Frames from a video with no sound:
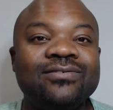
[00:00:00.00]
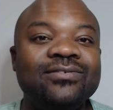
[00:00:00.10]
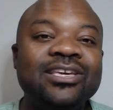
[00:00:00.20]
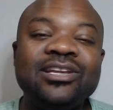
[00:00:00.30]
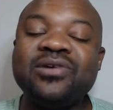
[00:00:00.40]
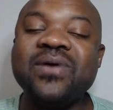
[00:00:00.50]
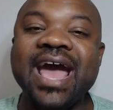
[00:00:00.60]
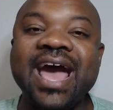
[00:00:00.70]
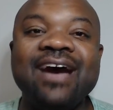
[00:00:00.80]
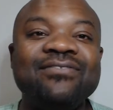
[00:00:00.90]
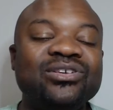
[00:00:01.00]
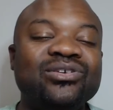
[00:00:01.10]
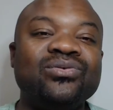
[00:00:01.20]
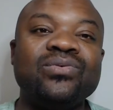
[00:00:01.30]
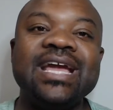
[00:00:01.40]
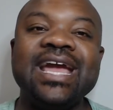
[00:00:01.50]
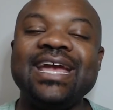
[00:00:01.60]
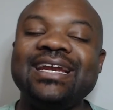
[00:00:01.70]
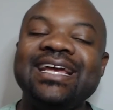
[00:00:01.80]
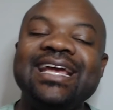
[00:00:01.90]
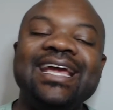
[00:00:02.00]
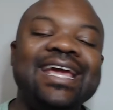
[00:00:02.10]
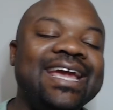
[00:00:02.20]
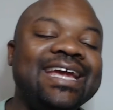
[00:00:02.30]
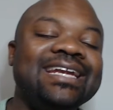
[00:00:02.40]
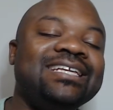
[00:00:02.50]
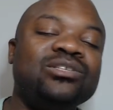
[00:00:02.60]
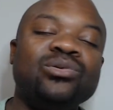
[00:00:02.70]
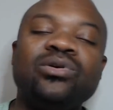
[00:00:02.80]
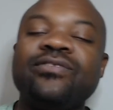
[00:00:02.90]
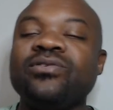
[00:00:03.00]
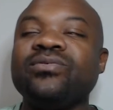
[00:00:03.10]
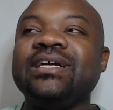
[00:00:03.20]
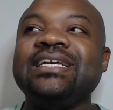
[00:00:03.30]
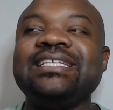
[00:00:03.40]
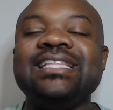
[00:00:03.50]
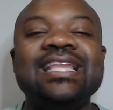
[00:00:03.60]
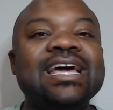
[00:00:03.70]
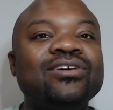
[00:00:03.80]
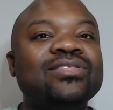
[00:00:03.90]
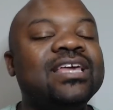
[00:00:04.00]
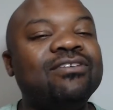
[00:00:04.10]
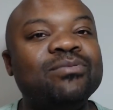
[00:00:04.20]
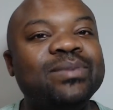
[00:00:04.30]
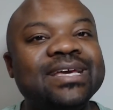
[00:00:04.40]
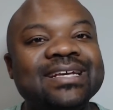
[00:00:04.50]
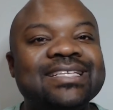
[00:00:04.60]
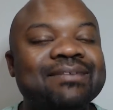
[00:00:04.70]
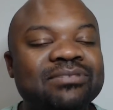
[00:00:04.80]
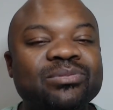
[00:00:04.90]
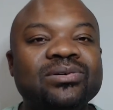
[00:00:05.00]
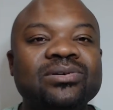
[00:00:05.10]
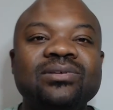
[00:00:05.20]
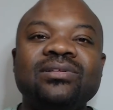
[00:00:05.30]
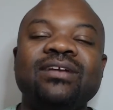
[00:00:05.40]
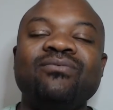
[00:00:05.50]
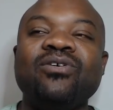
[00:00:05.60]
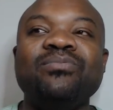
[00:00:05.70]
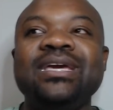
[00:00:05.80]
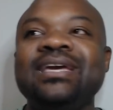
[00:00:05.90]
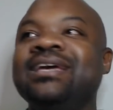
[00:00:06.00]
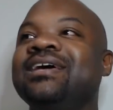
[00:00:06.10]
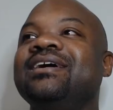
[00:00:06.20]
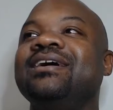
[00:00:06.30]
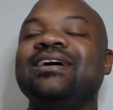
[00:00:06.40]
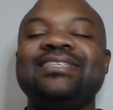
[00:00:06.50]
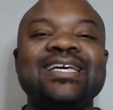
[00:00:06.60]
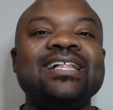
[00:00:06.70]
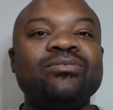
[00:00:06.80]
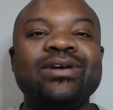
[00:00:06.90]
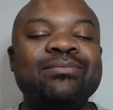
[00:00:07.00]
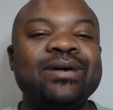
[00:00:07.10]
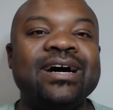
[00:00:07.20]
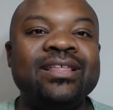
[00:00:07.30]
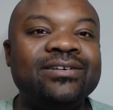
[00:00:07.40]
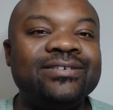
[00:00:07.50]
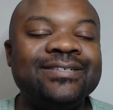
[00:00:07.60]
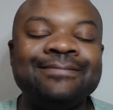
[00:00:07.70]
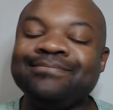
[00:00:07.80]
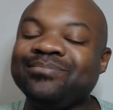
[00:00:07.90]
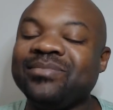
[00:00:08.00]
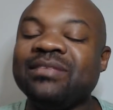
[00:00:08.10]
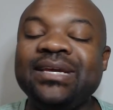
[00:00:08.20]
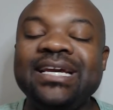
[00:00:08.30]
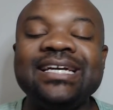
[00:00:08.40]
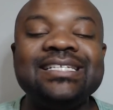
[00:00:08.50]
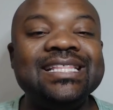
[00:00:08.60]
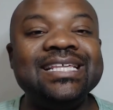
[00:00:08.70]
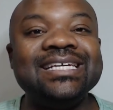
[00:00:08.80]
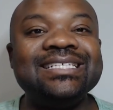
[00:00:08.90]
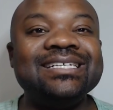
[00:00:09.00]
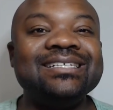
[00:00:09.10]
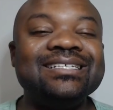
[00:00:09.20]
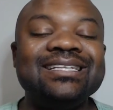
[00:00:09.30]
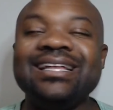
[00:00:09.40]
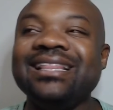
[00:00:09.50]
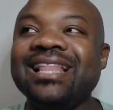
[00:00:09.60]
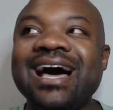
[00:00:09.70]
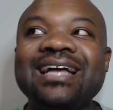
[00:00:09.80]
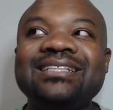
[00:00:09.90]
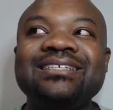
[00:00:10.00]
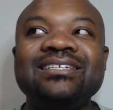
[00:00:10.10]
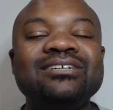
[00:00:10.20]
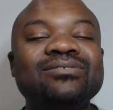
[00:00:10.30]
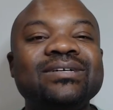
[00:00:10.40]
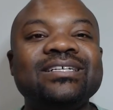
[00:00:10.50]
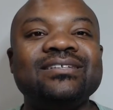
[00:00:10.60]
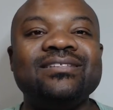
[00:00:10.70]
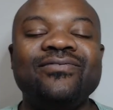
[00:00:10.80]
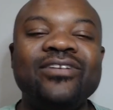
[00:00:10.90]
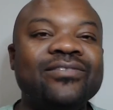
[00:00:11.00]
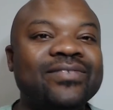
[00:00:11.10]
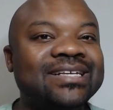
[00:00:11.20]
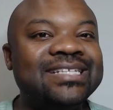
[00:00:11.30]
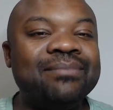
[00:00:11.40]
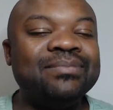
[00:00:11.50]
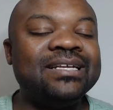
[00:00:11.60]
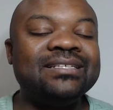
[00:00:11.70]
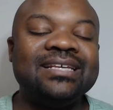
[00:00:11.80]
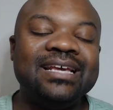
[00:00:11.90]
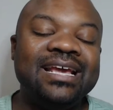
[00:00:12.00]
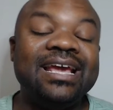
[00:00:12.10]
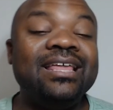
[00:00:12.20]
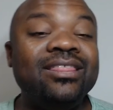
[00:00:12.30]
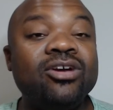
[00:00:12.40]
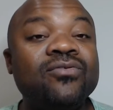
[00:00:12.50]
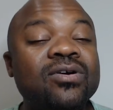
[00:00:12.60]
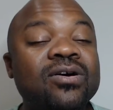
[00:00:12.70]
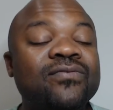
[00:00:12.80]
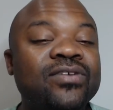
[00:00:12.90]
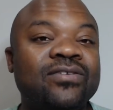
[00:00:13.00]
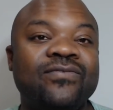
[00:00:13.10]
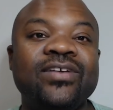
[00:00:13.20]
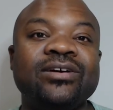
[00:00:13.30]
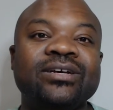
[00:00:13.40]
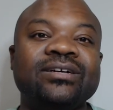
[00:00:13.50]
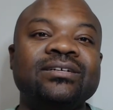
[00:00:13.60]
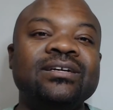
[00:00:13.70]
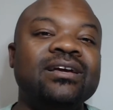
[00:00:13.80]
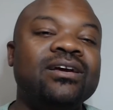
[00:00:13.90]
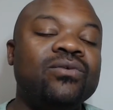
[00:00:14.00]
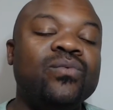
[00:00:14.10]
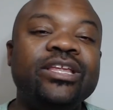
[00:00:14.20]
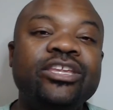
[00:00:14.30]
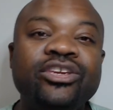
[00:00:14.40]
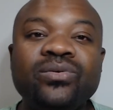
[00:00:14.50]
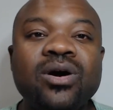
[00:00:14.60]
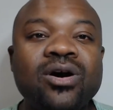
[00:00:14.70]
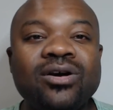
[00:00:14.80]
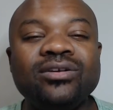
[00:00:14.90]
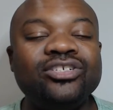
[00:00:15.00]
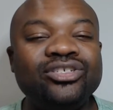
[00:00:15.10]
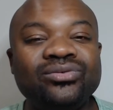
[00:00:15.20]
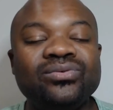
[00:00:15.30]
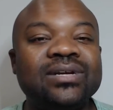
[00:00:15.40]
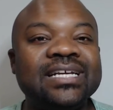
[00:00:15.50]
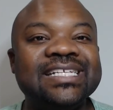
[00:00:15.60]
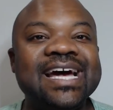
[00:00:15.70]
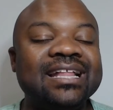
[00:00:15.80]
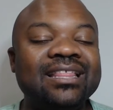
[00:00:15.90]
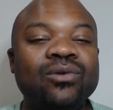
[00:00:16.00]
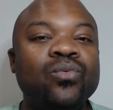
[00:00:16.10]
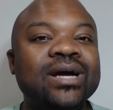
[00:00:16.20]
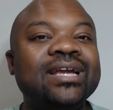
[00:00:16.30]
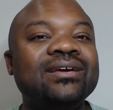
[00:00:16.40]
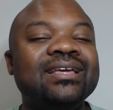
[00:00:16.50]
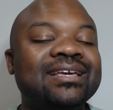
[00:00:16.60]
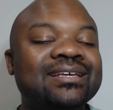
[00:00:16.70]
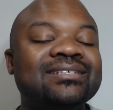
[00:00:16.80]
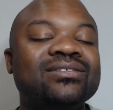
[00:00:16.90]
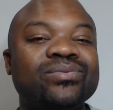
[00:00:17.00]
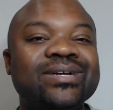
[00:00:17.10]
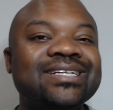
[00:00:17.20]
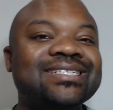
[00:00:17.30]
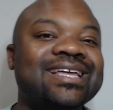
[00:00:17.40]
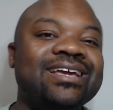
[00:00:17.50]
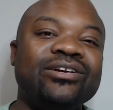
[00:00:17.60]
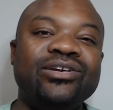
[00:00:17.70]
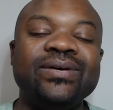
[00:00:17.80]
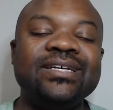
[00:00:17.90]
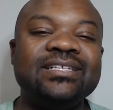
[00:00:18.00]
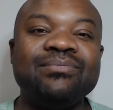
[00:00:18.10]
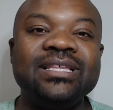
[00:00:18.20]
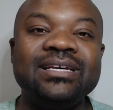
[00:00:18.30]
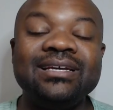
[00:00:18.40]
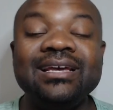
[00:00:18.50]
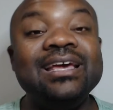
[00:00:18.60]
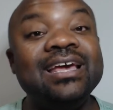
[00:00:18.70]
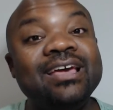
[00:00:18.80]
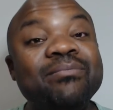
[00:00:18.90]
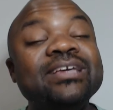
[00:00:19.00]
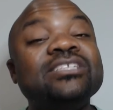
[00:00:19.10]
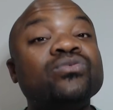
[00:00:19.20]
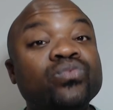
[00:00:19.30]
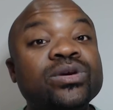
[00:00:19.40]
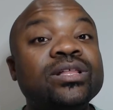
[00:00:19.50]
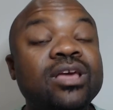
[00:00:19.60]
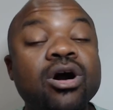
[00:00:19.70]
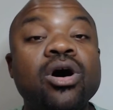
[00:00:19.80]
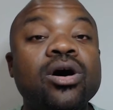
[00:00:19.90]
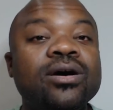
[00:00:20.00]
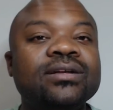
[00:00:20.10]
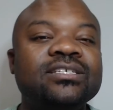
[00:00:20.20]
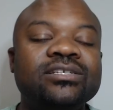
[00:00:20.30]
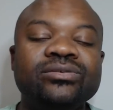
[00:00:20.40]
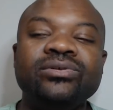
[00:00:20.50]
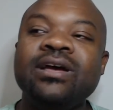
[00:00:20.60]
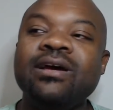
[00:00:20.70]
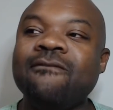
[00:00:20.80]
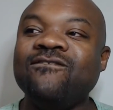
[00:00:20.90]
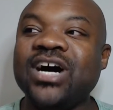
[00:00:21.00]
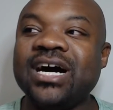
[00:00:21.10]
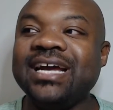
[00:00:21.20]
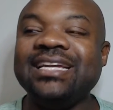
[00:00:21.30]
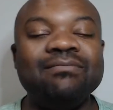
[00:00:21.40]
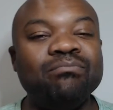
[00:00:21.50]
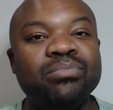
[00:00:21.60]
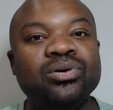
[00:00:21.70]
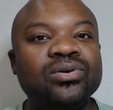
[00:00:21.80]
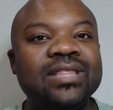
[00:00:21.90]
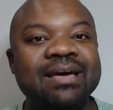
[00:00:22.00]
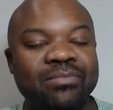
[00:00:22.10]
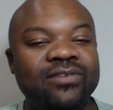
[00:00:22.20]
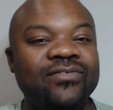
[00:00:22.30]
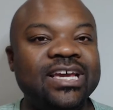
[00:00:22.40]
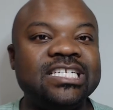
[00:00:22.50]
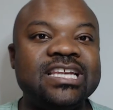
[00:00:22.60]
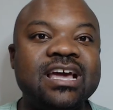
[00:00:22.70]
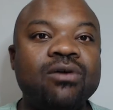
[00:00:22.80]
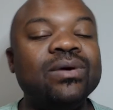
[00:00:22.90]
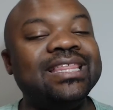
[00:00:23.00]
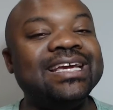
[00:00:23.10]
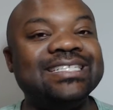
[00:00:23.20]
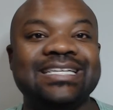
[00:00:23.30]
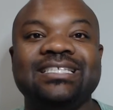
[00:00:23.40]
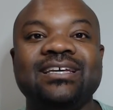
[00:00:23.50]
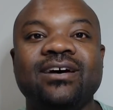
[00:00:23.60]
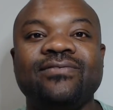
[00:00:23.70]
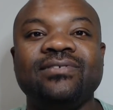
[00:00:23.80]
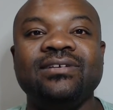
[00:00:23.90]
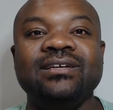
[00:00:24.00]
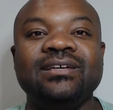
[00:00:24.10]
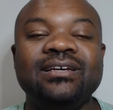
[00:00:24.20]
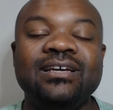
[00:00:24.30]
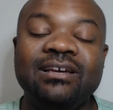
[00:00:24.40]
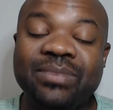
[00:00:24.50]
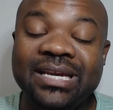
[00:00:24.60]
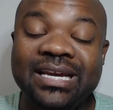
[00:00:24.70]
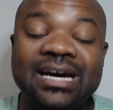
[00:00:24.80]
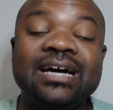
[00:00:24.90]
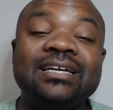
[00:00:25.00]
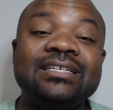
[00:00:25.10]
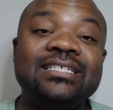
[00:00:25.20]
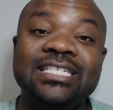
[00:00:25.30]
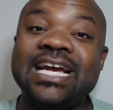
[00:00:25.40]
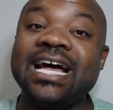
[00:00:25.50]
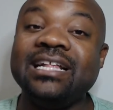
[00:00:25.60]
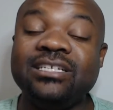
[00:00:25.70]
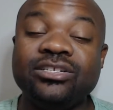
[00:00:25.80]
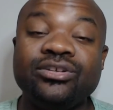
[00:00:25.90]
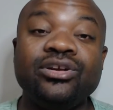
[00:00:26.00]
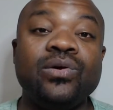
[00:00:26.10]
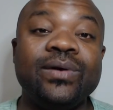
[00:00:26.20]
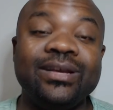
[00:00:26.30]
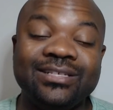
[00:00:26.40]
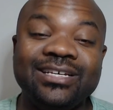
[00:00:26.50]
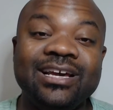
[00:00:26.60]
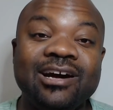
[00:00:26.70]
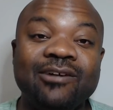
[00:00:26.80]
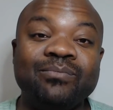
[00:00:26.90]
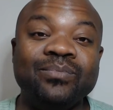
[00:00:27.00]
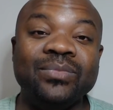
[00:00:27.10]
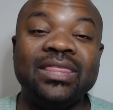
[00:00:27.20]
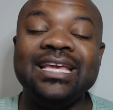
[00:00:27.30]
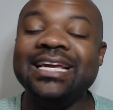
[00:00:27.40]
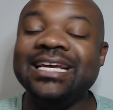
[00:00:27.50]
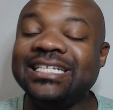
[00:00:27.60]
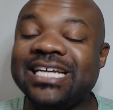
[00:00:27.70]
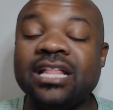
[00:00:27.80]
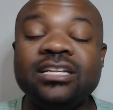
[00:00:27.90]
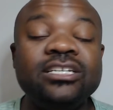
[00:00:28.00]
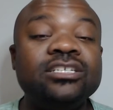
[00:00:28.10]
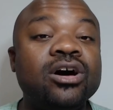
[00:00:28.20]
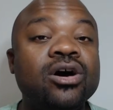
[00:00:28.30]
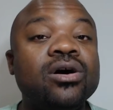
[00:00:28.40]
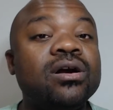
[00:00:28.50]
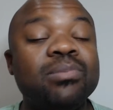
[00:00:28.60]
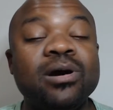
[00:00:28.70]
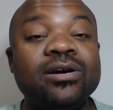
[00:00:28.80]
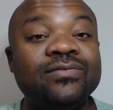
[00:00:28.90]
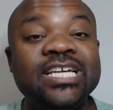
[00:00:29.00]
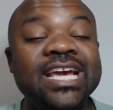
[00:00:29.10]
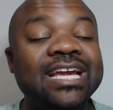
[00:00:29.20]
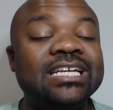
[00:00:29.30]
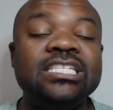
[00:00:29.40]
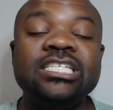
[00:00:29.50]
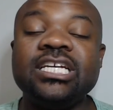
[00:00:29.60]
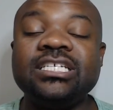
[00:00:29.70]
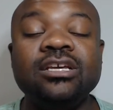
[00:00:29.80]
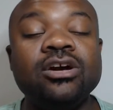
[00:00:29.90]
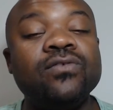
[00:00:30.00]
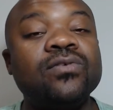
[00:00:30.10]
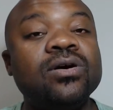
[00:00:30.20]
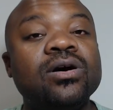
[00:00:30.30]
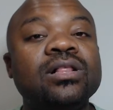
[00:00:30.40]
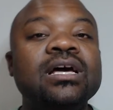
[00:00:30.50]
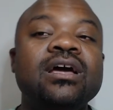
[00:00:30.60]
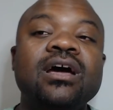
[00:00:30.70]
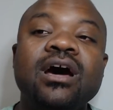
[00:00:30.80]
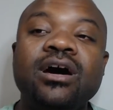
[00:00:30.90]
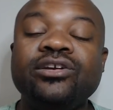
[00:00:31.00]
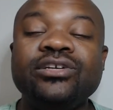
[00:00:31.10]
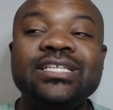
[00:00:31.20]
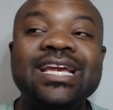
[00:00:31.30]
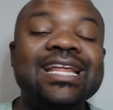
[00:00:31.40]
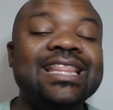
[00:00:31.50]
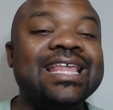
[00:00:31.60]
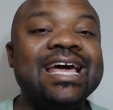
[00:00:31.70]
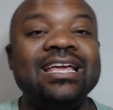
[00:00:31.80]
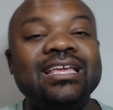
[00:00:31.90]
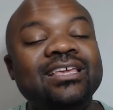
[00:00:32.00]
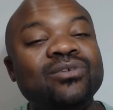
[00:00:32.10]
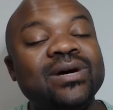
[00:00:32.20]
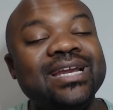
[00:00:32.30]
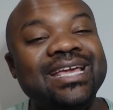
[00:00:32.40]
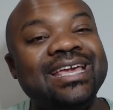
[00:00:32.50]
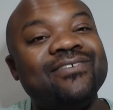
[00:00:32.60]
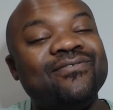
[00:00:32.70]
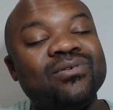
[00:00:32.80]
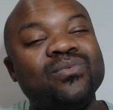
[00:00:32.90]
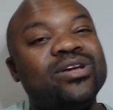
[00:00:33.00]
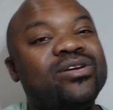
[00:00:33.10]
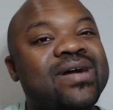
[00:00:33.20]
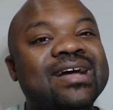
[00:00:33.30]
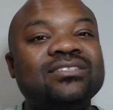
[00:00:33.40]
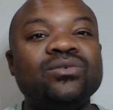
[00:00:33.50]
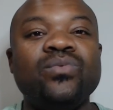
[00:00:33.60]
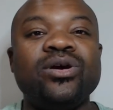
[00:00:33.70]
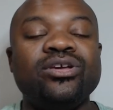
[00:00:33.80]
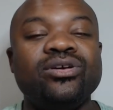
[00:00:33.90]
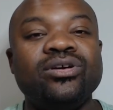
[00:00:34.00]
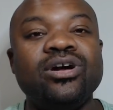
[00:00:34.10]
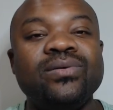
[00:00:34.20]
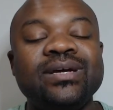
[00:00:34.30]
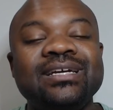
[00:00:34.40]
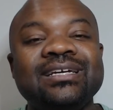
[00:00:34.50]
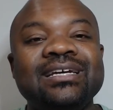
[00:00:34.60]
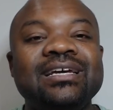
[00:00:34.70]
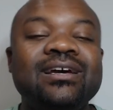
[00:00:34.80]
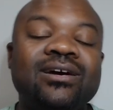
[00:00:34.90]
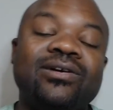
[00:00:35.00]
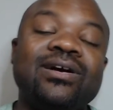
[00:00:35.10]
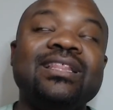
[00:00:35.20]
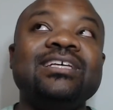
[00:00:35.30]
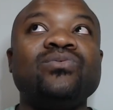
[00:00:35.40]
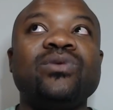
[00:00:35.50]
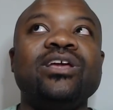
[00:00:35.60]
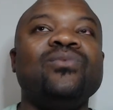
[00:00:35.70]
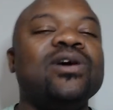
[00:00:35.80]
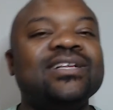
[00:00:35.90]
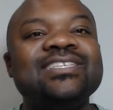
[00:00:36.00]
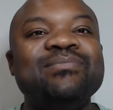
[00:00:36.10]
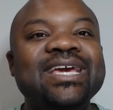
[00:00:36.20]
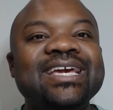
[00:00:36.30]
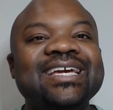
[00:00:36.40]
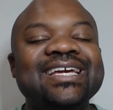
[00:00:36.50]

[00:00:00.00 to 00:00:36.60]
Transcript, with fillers: You don't have to create any sort of a reason that you think will be acceptable and will be uh, celebrated by others because this is a lot to do with just the fear of acceptance and the overall fear of failure. When you aren't sure exactly what is the reason that you're doing something, it makes it really hard to find and pull that motivation out when things get tough because challenges are going to come. Challenges are a part of change. It's just the overall understanding that you want to get from where you're at to where you're going, or at least where you want to be.